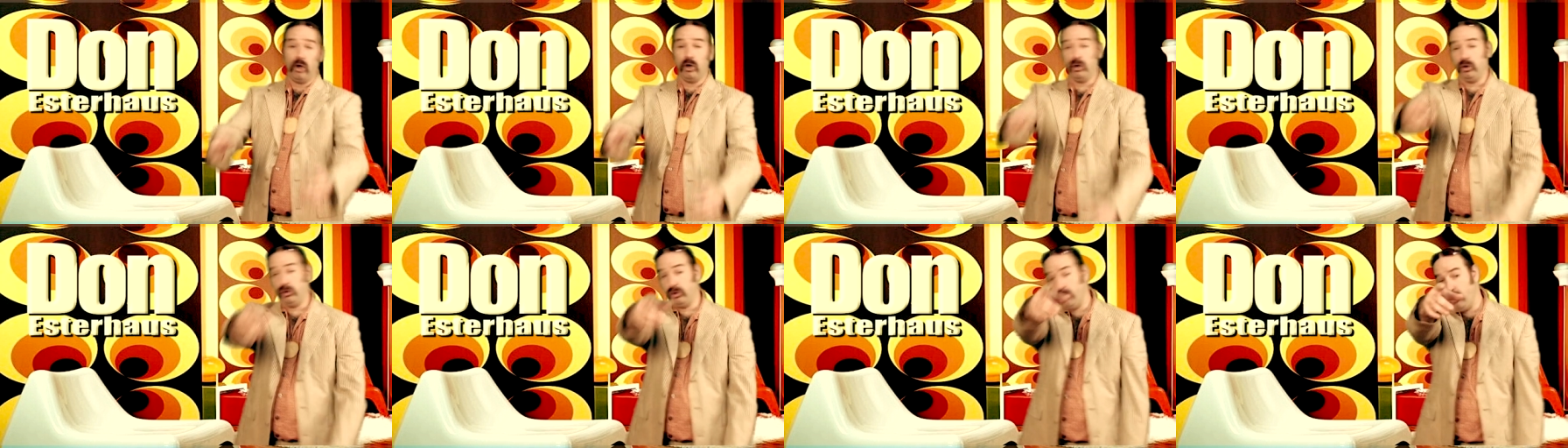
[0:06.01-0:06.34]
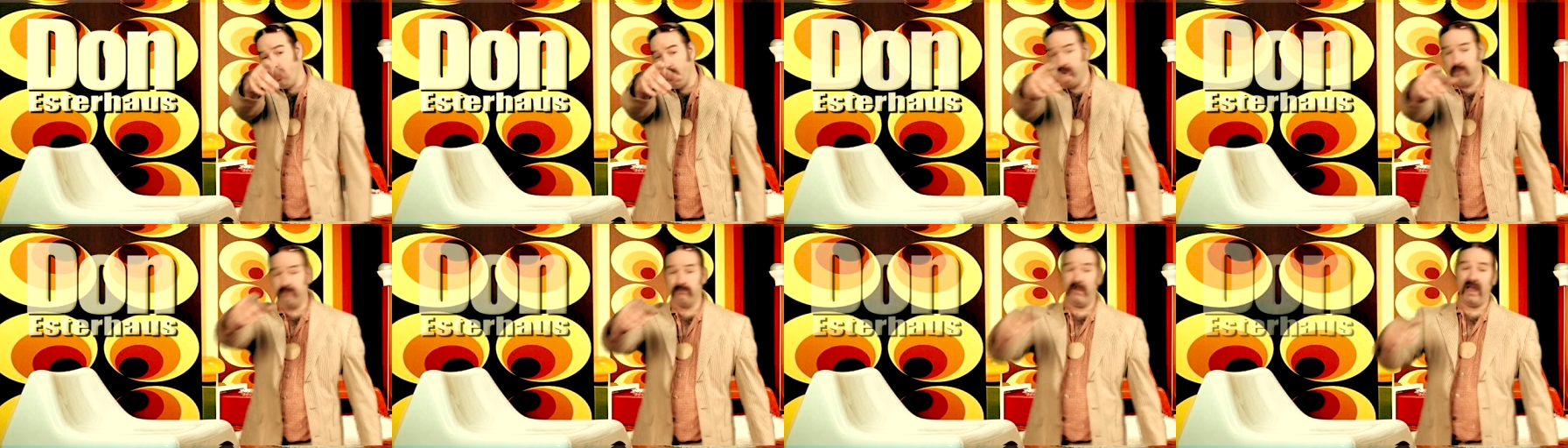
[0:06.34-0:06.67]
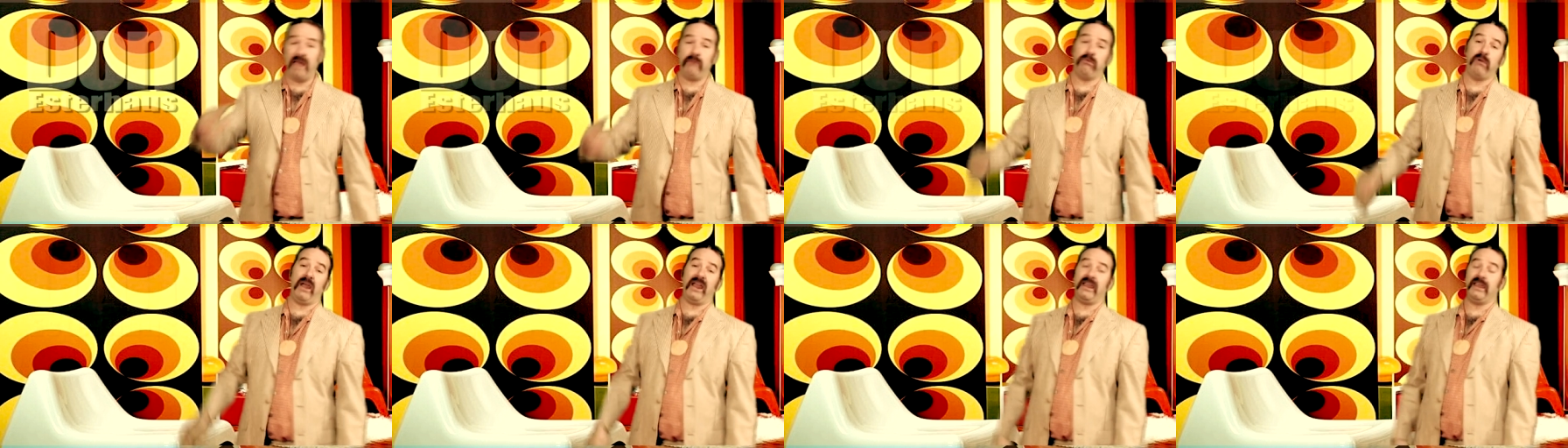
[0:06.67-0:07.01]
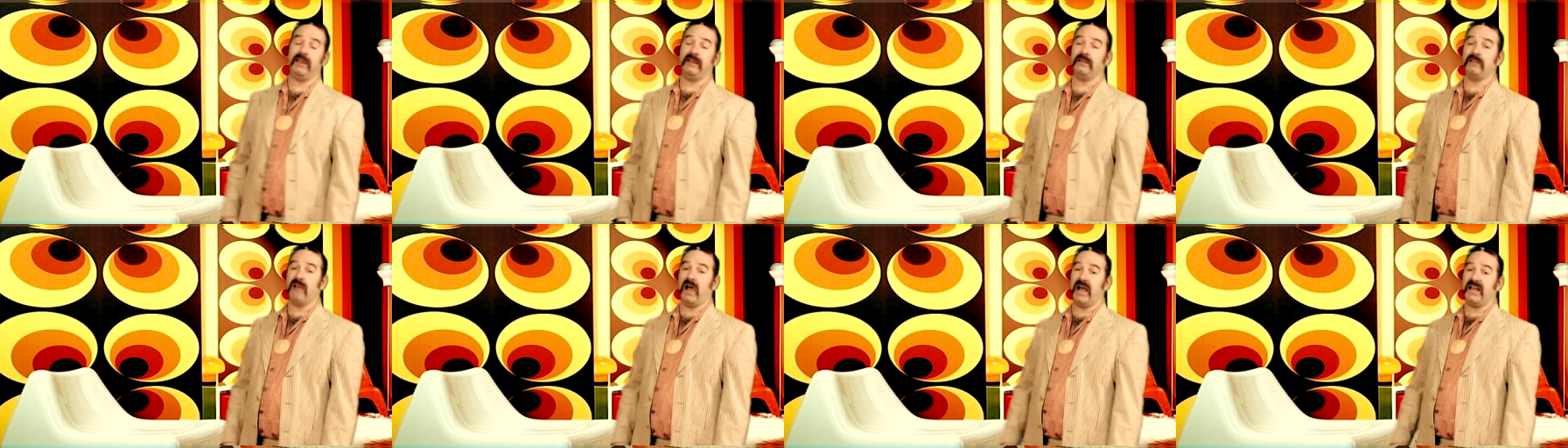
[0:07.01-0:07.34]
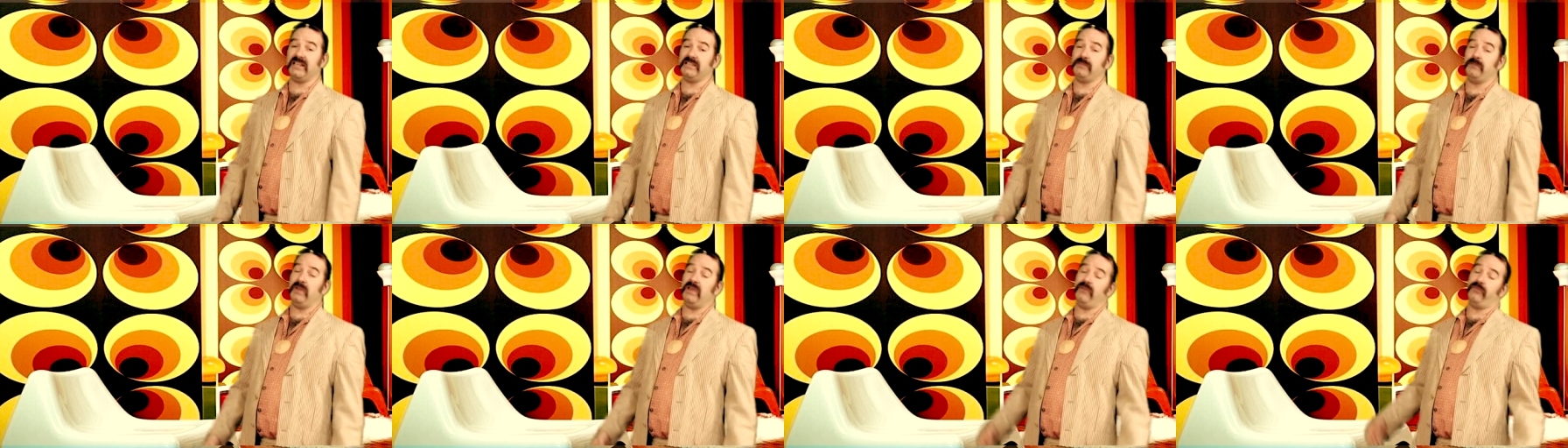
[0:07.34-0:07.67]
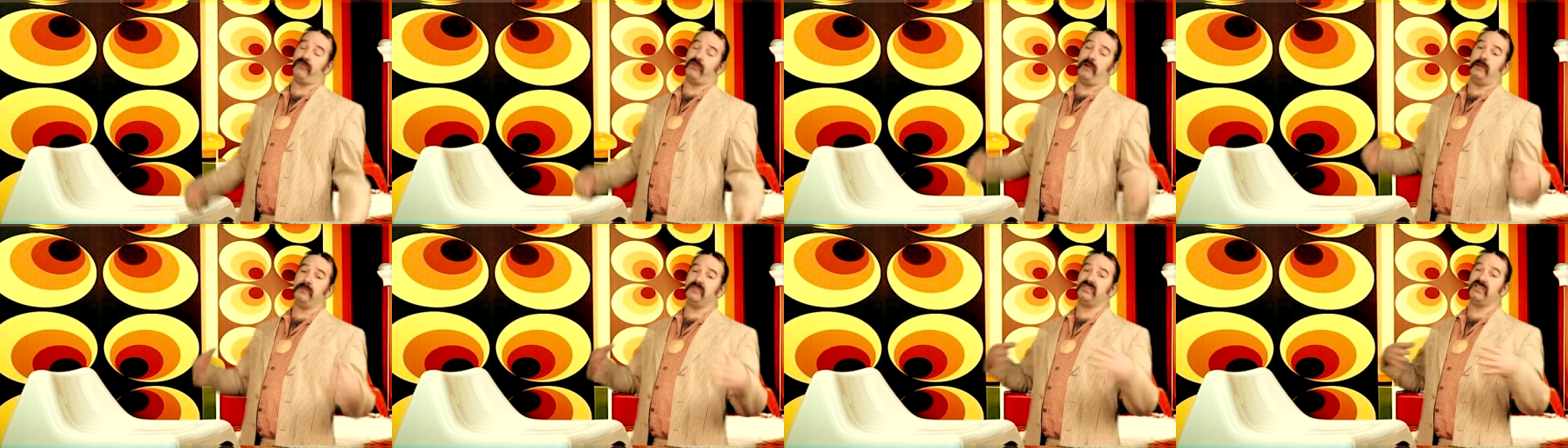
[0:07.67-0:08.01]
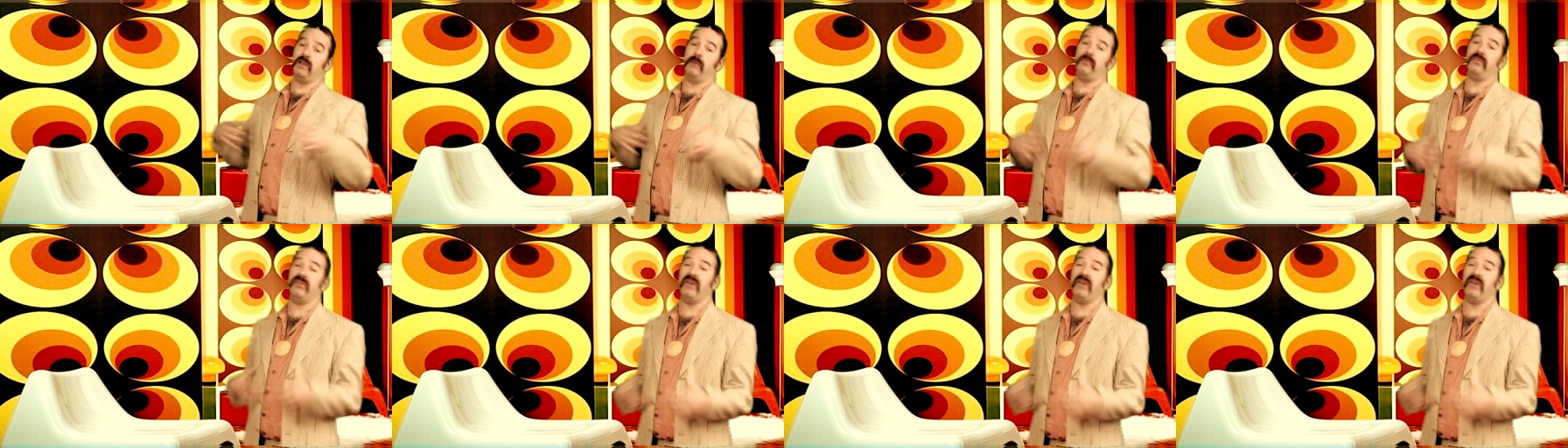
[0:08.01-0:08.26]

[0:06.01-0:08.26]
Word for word: You may recognize me from some